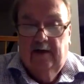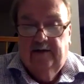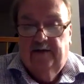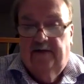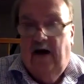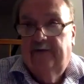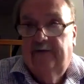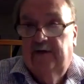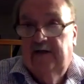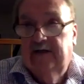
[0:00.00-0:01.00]

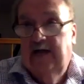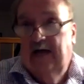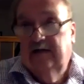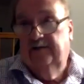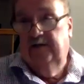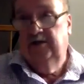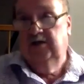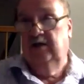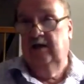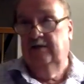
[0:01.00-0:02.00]
survival is not
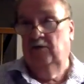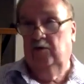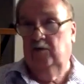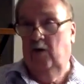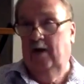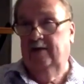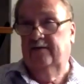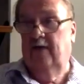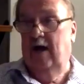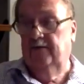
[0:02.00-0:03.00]
sufficient. And of course, why
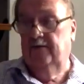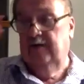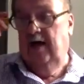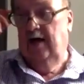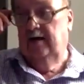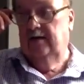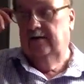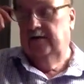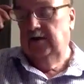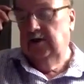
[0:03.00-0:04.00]
survival is not
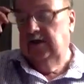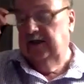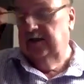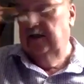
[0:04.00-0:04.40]
sufficient is